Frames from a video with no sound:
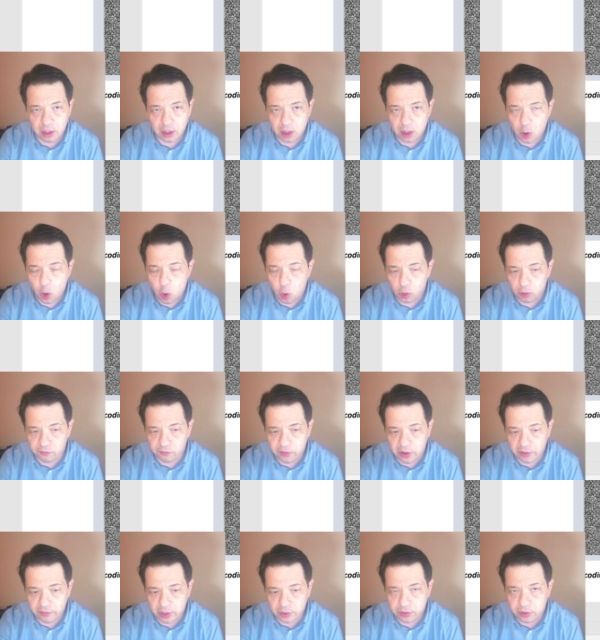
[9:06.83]
whole
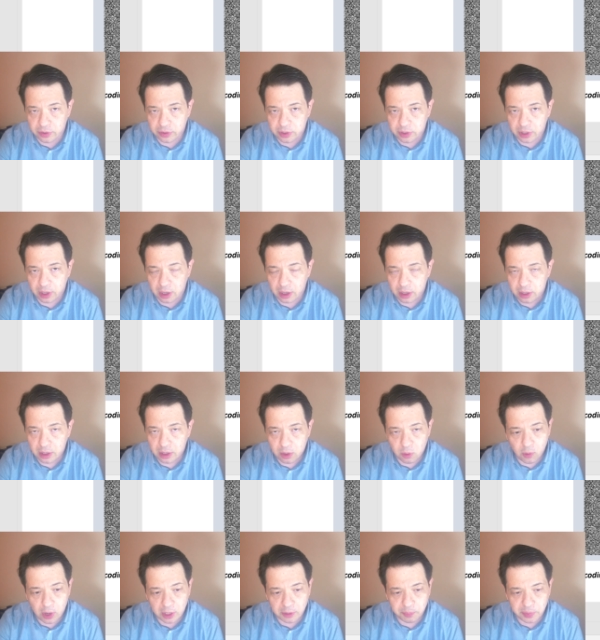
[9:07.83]
500
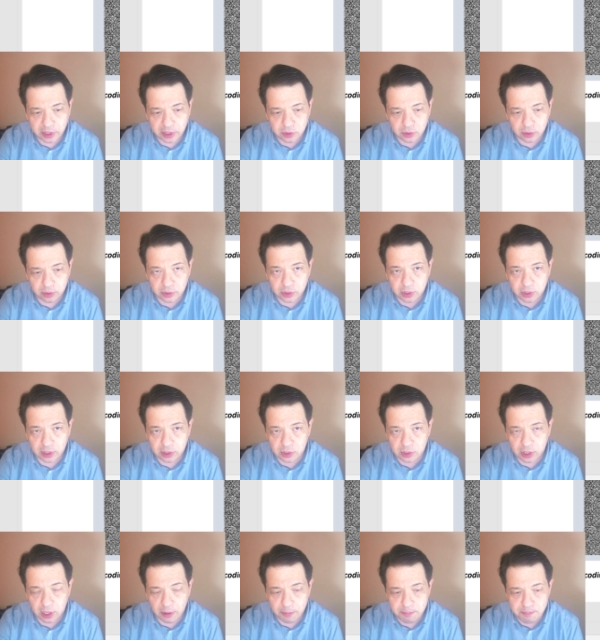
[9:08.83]
white pixels as
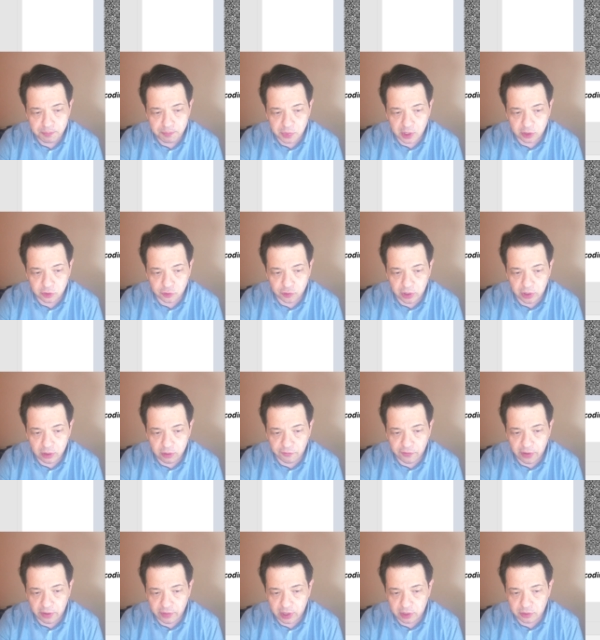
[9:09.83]
a string of
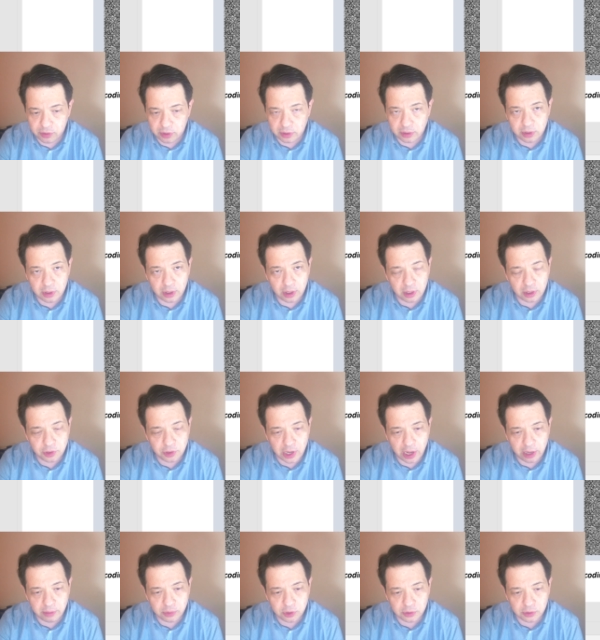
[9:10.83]
500
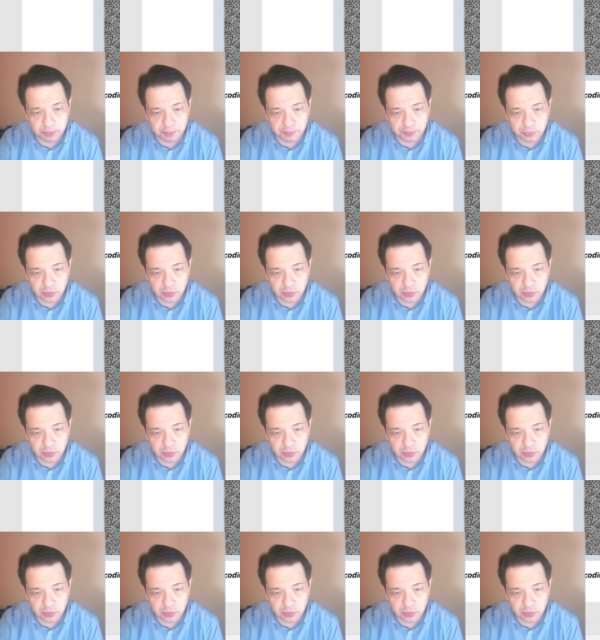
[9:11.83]
times,